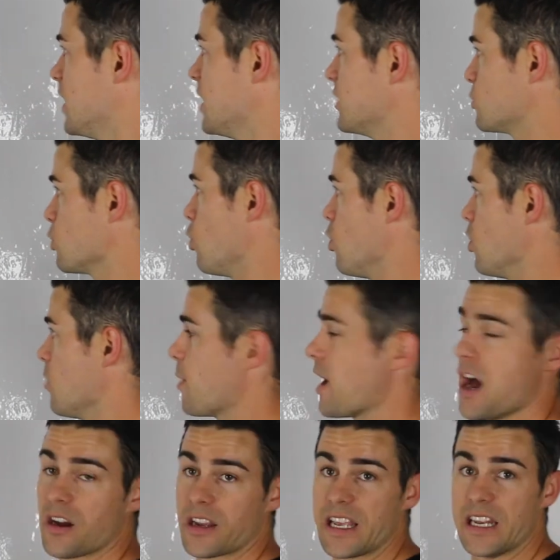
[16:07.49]
It's all
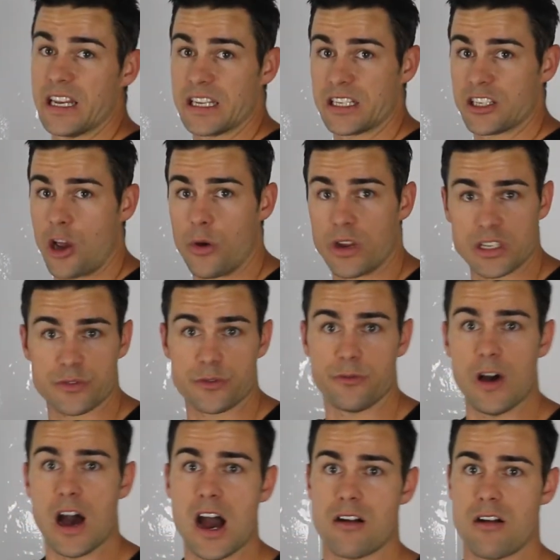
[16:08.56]
about going as
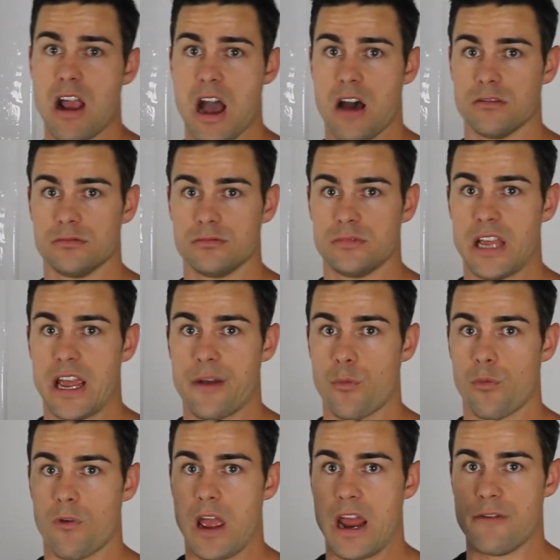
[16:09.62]
far out
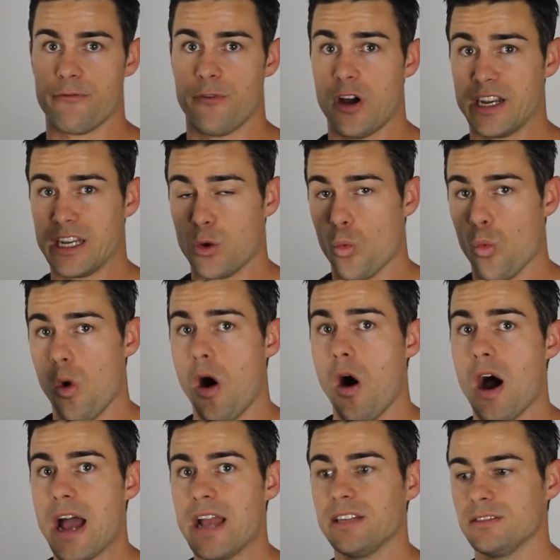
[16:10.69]
and finding
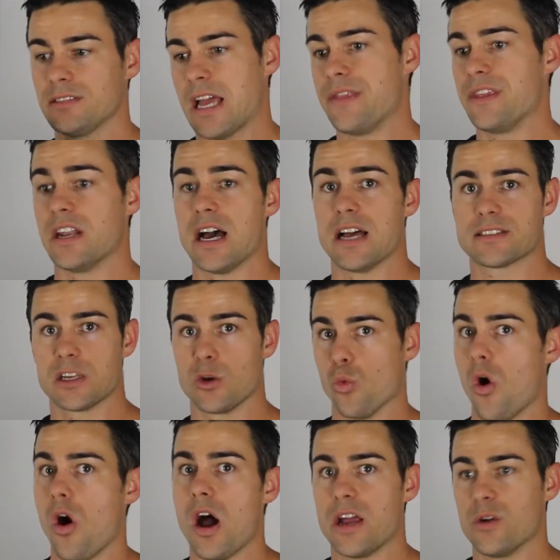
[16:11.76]
why, and then asking
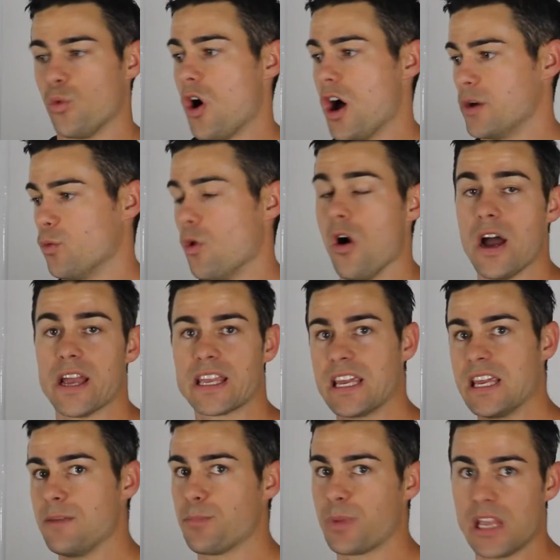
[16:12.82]
why and why and why.
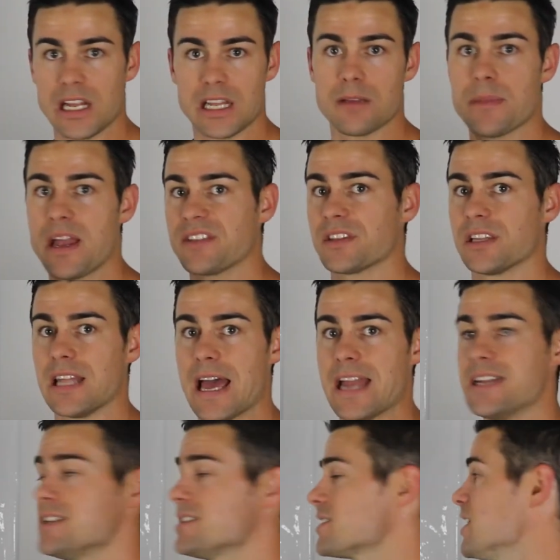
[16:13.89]
Keep peeling back the
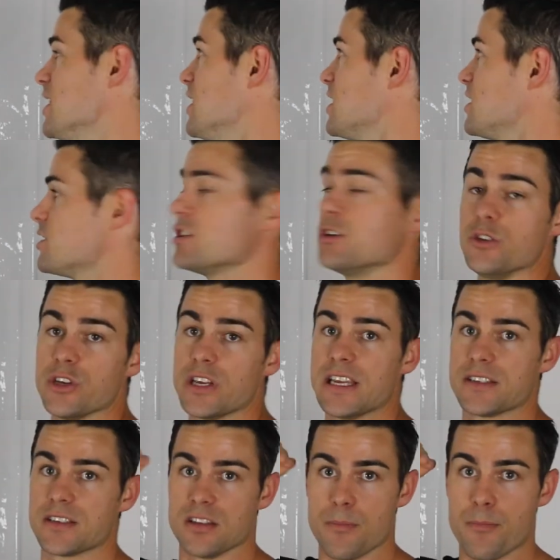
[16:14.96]
layers until you
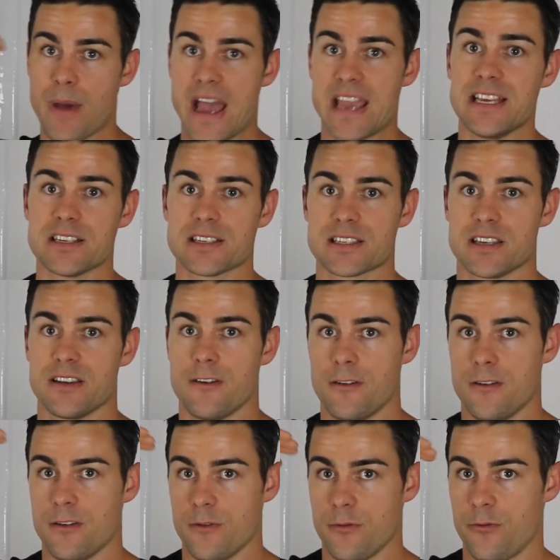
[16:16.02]
get to the base.
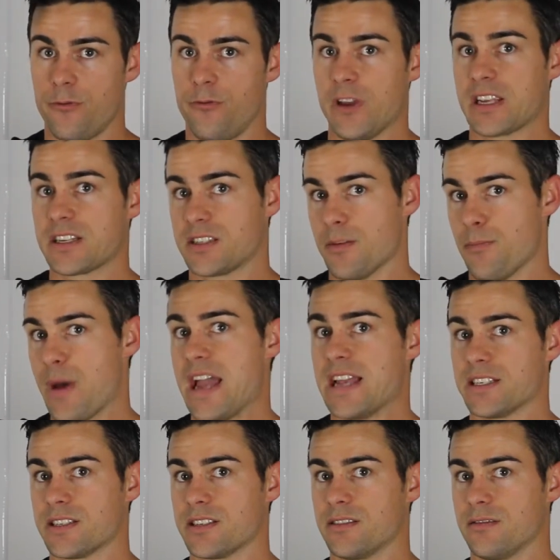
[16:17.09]
Fix the
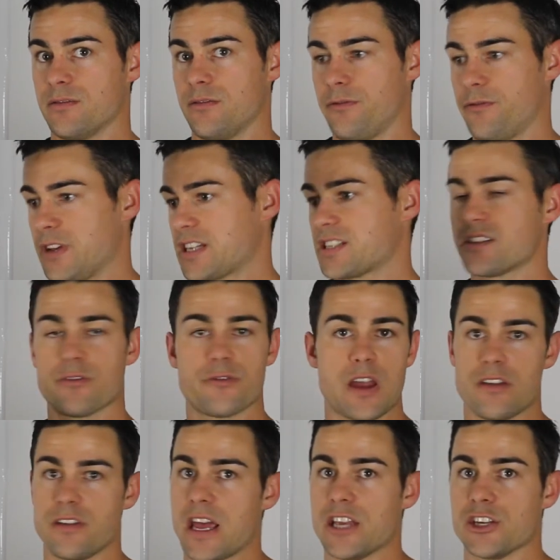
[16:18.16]
base. Fix the
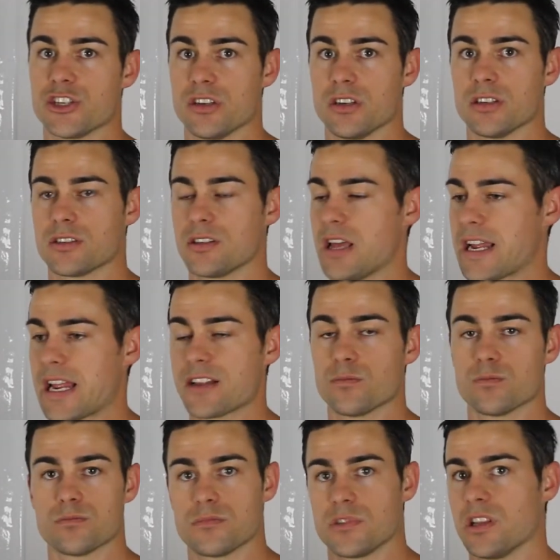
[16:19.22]
foundation. It's like
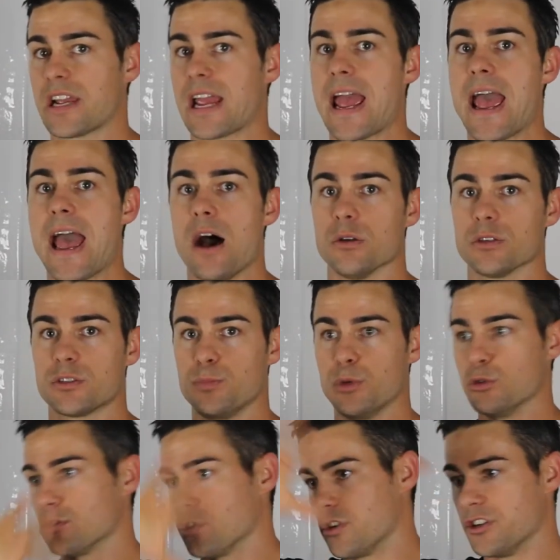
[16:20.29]
a house
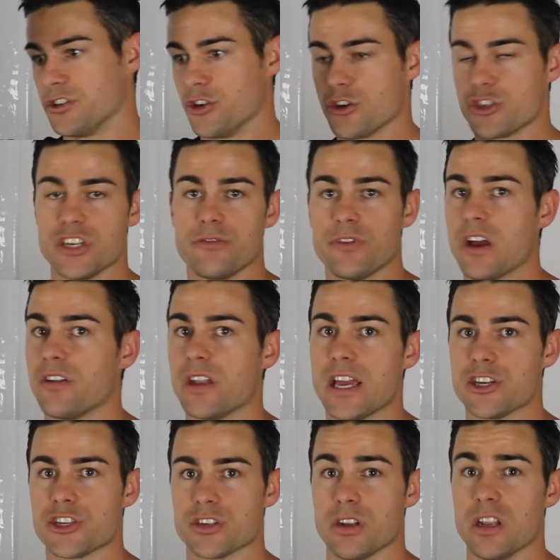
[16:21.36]
built on a dodgy
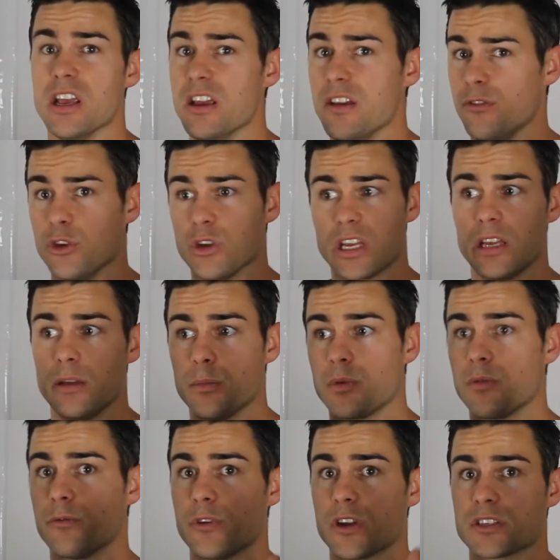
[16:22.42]
foundation. If you
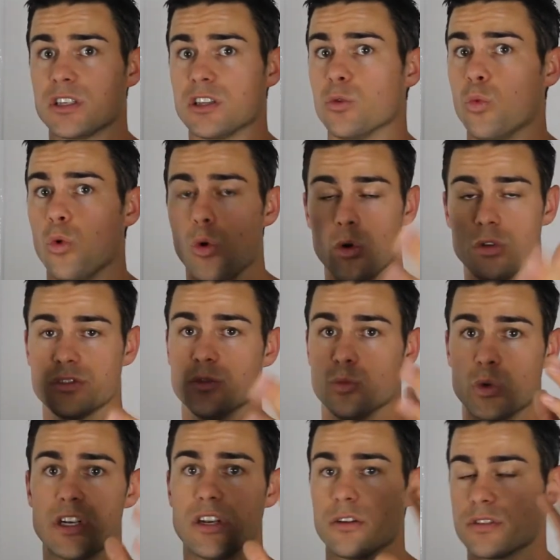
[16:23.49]
keep fixing the walls and
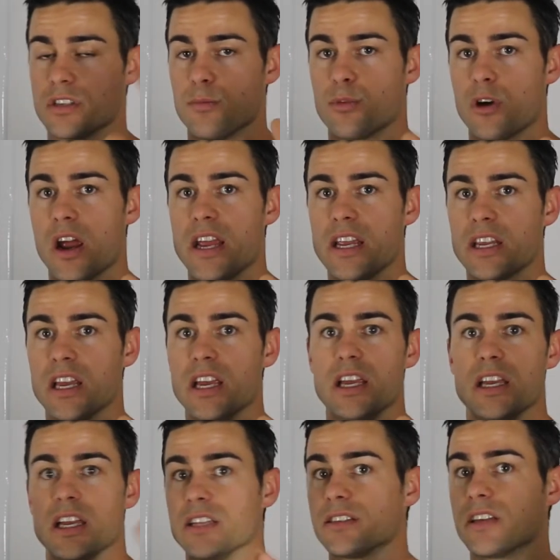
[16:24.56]
windows that break,
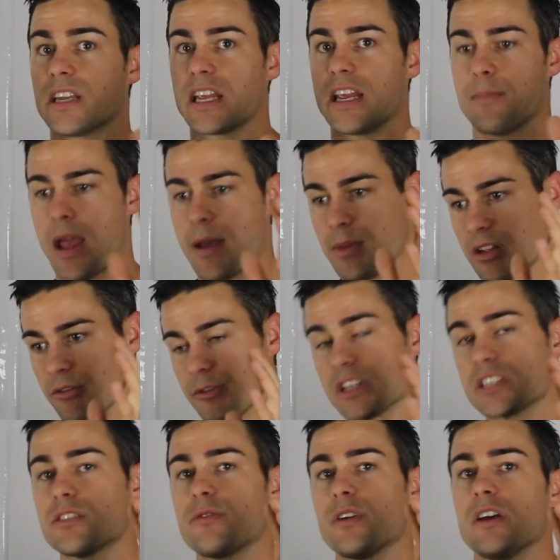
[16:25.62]
it's going to keep happening.
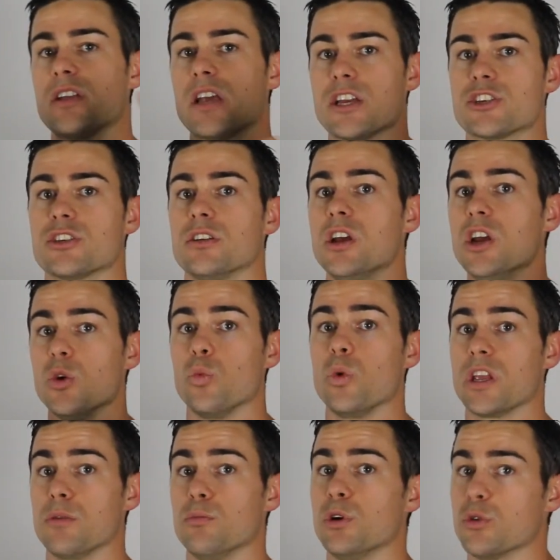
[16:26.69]
Fix the foundation, we
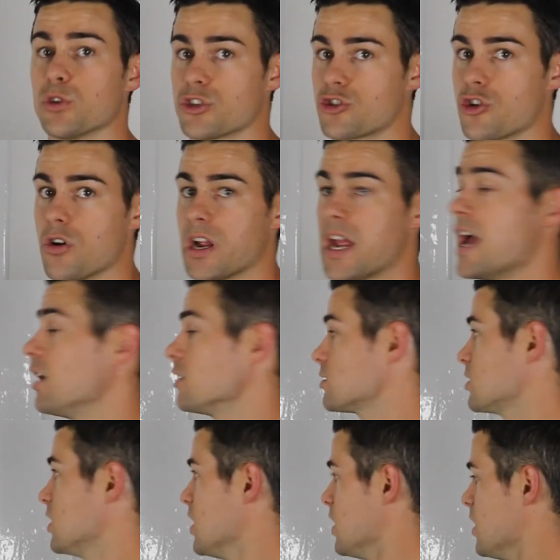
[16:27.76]
can build a strong house.